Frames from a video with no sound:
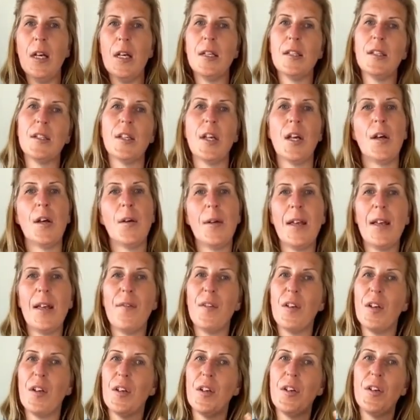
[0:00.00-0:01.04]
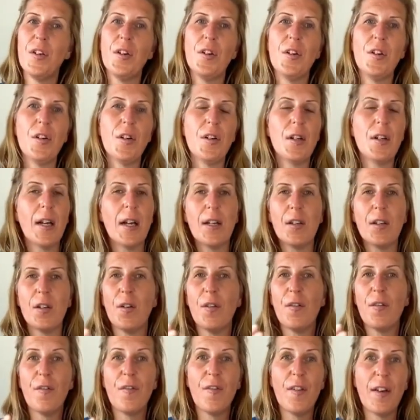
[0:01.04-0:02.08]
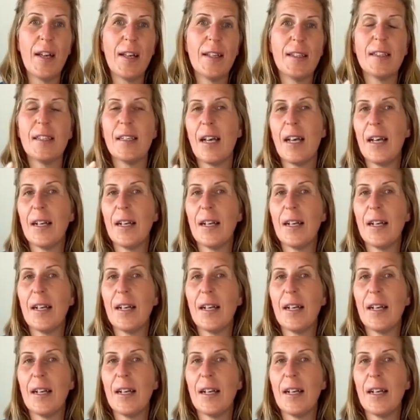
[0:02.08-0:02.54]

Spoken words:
So if you're young and you're fit